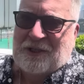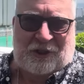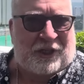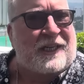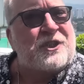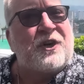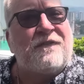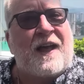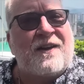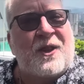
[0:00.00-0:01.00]
she sure
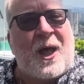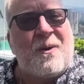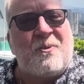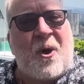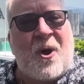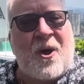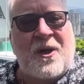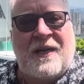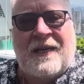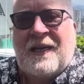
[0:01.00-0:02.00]
found a lot wrong.
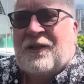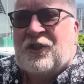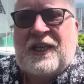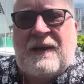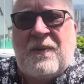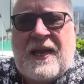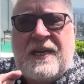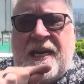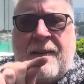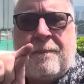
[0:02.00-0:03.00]
She went
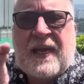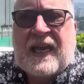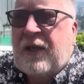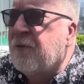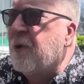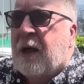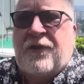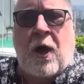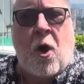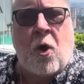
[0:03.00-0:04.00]
nitpicking throughout
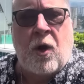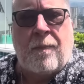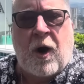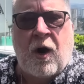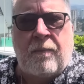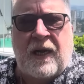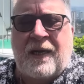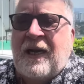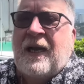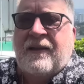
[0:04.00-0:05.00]
the whole apartment.
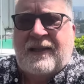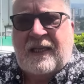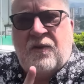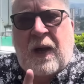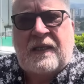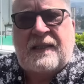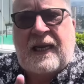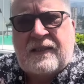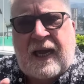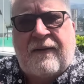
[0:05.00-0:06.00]
That's why I say
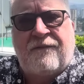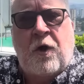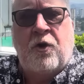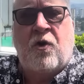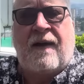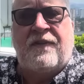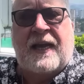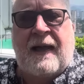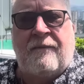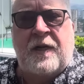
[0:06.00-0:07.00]
take photographic
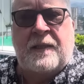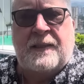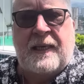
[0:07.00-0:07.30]
evidence in